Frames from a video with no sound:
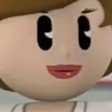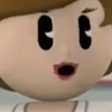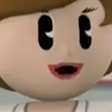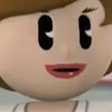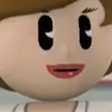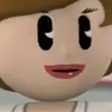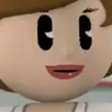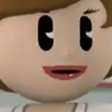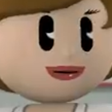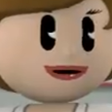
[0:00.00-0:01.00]
once the
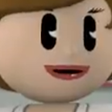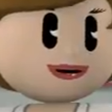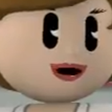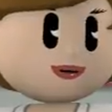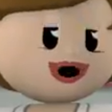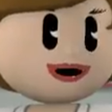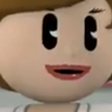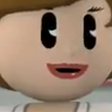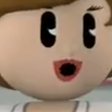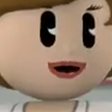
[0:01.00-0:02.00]
specimens are
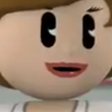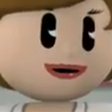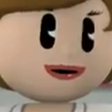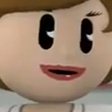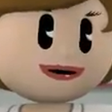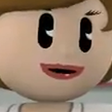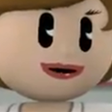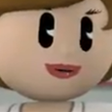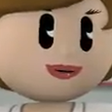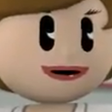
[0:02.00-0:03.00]
handed off the field,
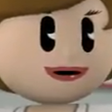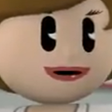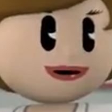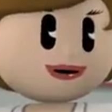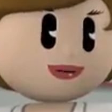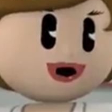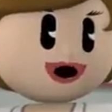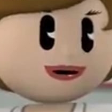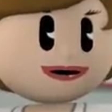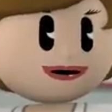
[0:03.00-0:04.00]
labeled
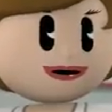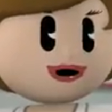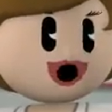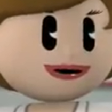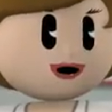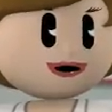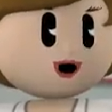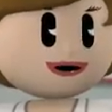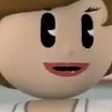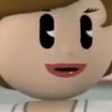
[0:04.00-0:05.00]
and double-bagged, we
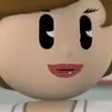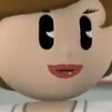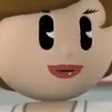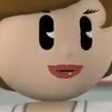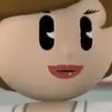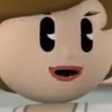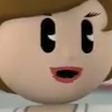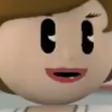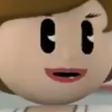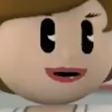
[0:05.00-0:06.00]
will
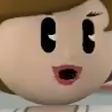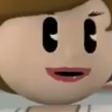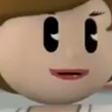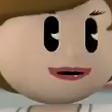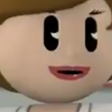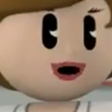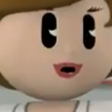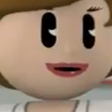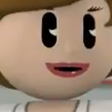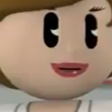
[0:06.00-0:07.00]
put the pathology
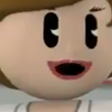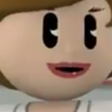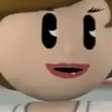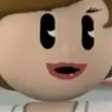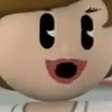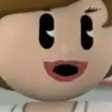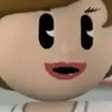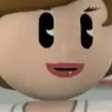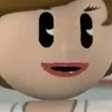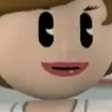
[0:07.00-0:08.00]
form inside the bag
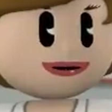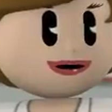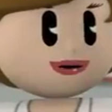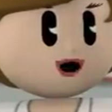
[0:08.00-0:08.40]
and take it to